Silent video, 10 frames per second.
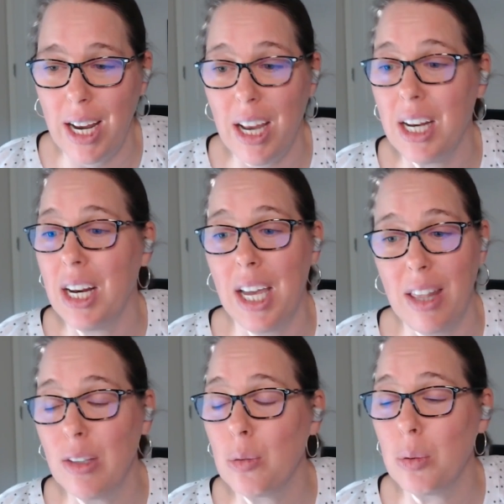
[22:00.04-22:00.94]
it, and
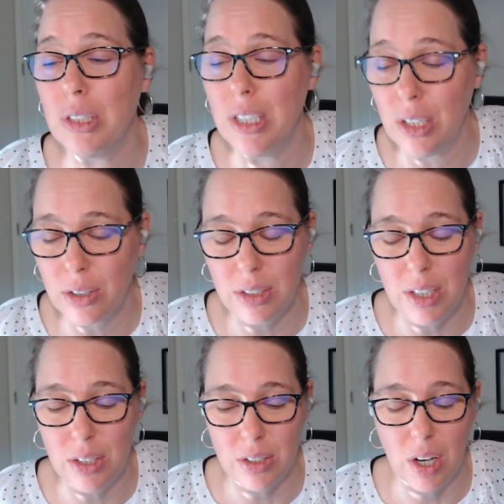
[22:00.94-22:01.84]
again, this was years and
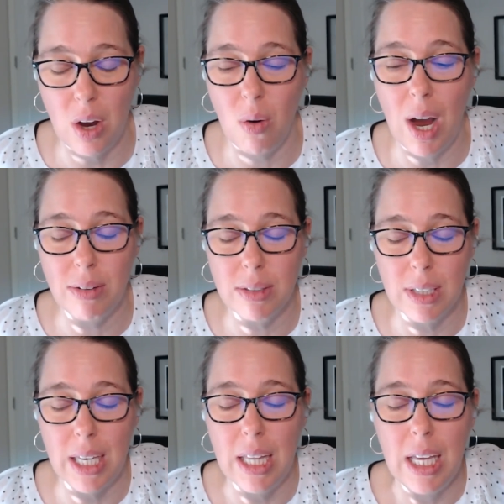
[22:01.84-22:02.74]
years ago, I was
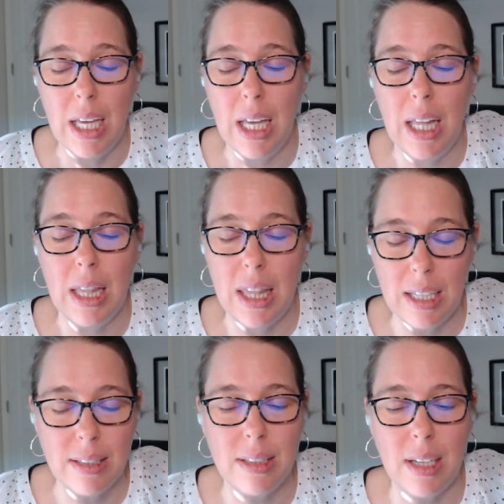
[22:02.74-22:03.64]
like,
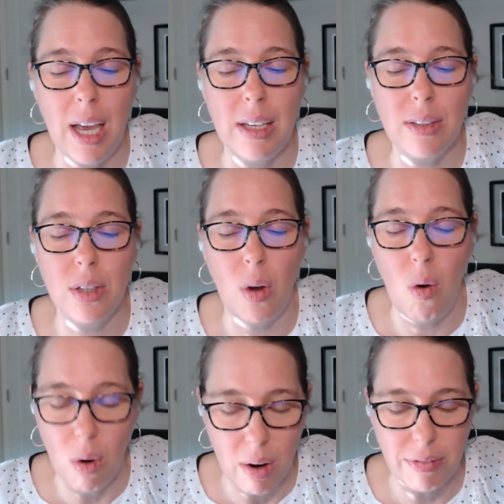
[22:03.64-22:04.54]
this is
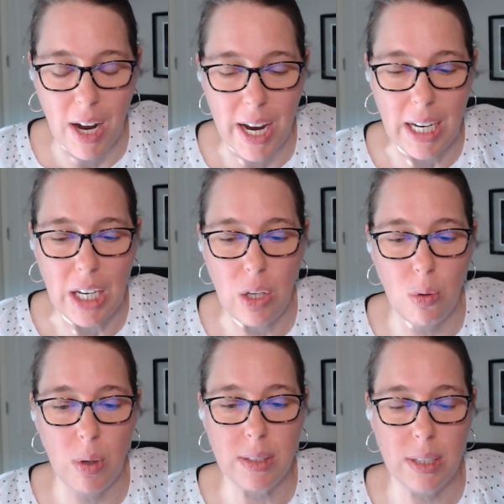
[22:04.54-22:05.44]
horrifying.
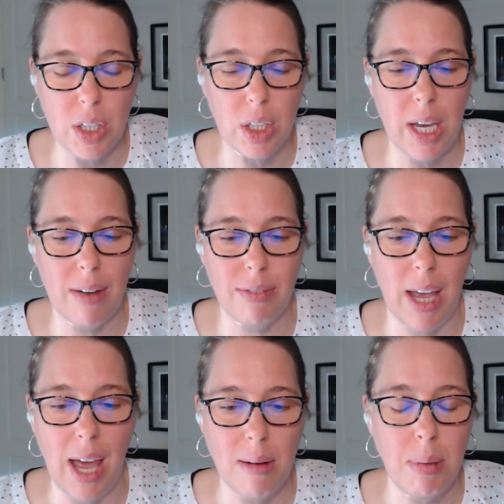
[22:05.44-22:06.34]
You essentially have
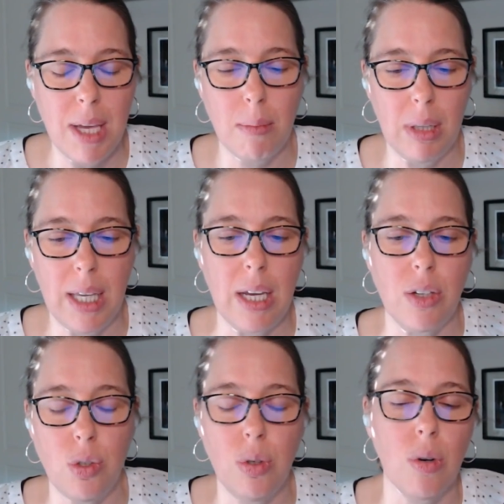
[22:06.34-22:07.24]
to npm
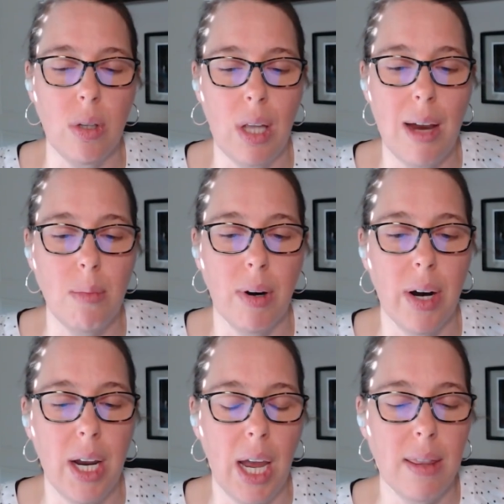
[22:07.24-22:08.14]
link to your
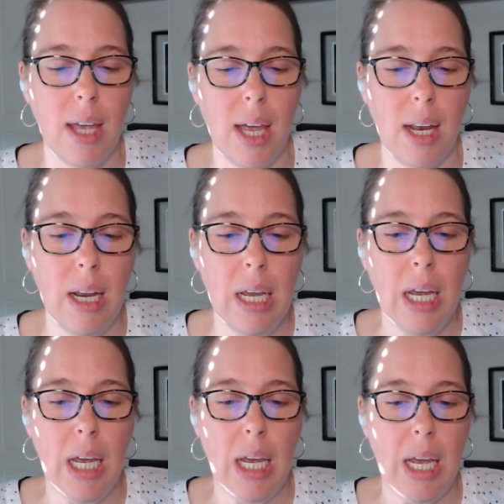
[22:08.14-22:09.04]
library, and then
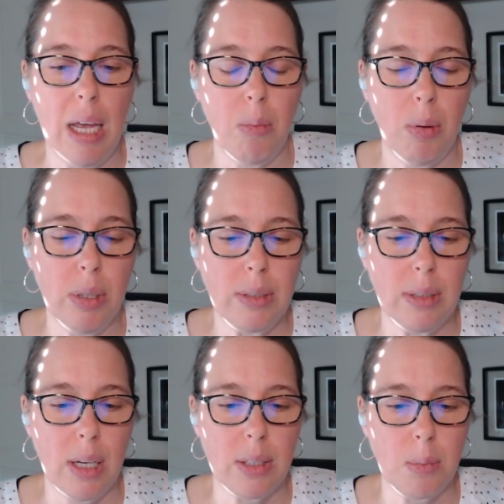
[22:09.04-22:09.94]
it
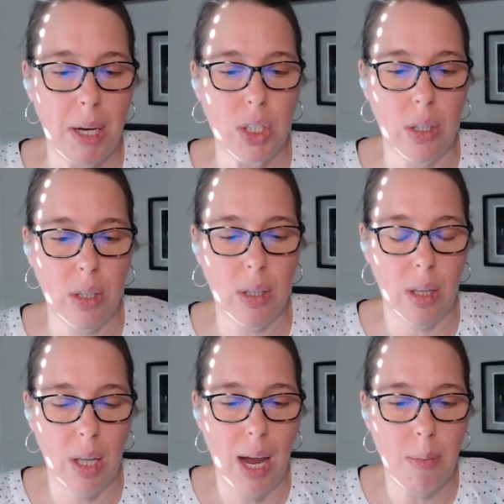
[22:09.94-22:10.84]
puts a special
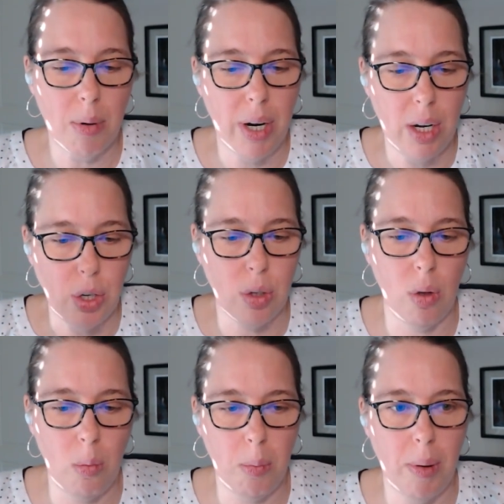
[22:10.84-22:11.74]
library in your
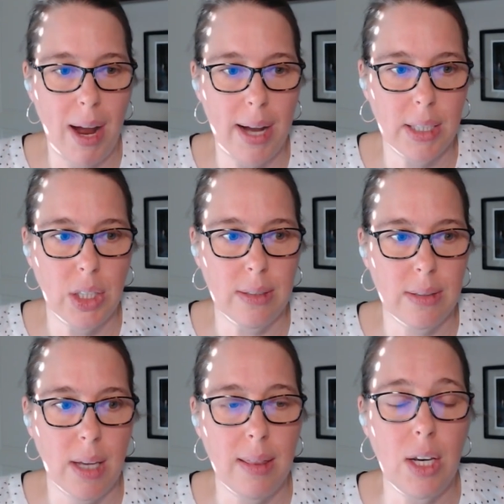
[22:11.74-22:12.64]
global
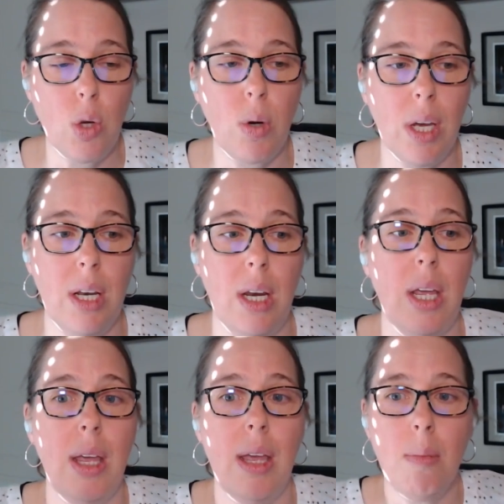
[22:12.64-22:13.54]
packages, and then you can
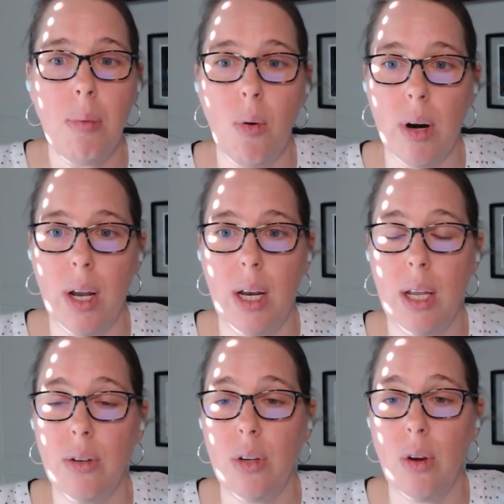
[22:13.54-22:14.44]
import it
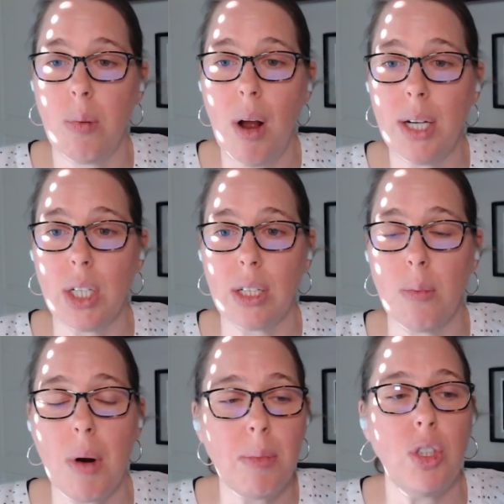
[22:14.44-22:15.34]
into your project. The
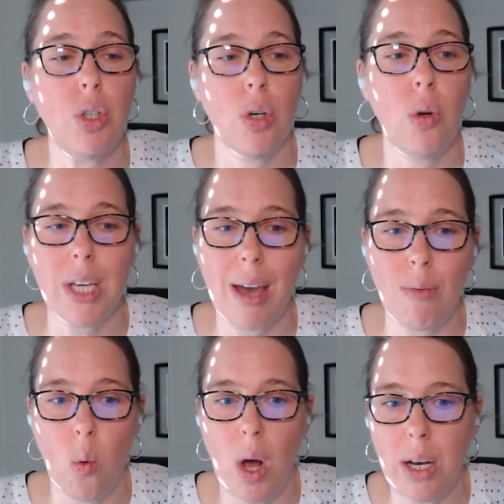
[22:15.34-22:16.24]
problem is you can only
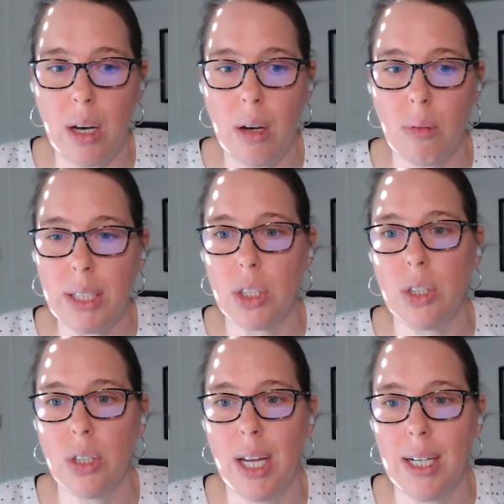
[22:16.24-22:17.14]
have one
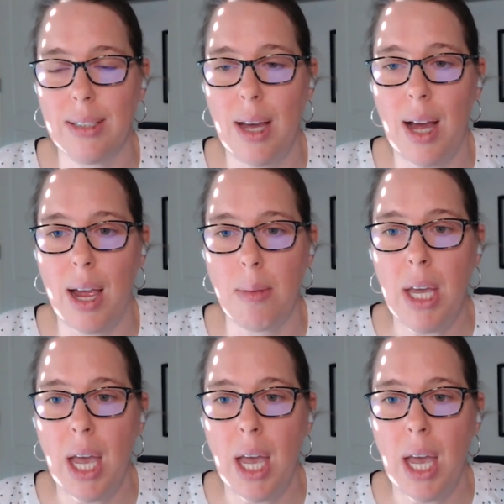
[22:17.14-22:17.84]
registered at a time,